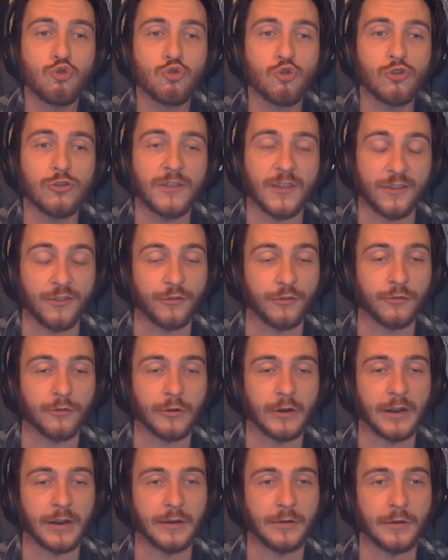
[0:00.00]
This is
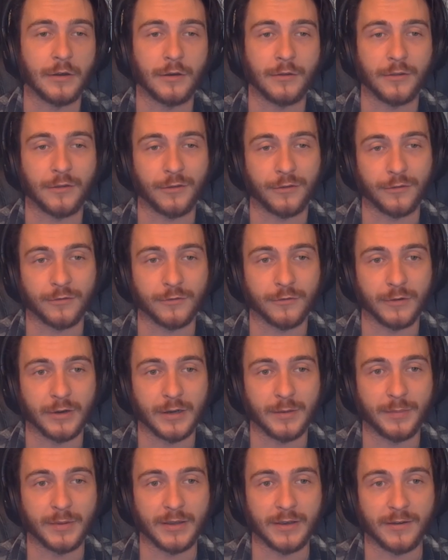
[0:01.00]
great. No, this is
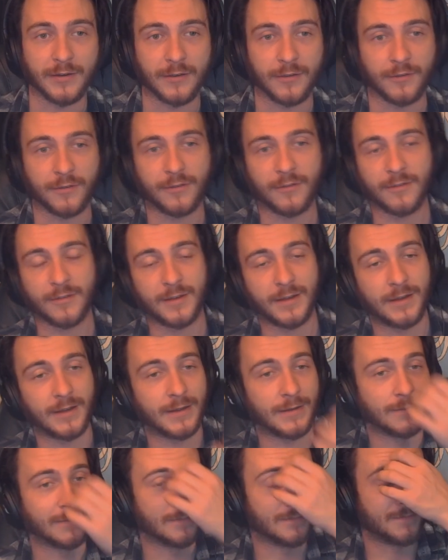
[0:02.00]
great because,
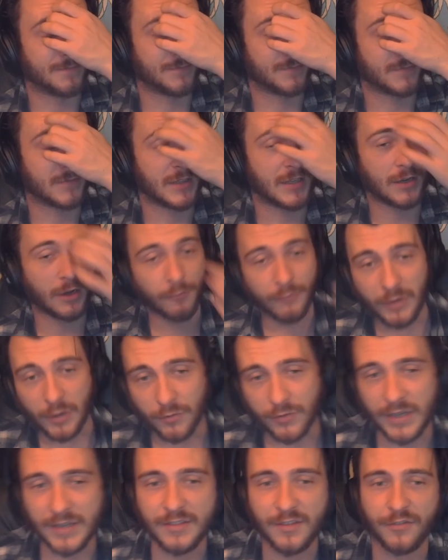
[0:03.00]
um, you know, we
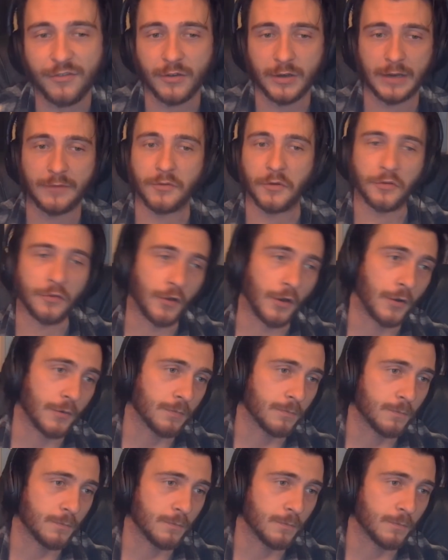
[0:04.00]
don't get this on every song.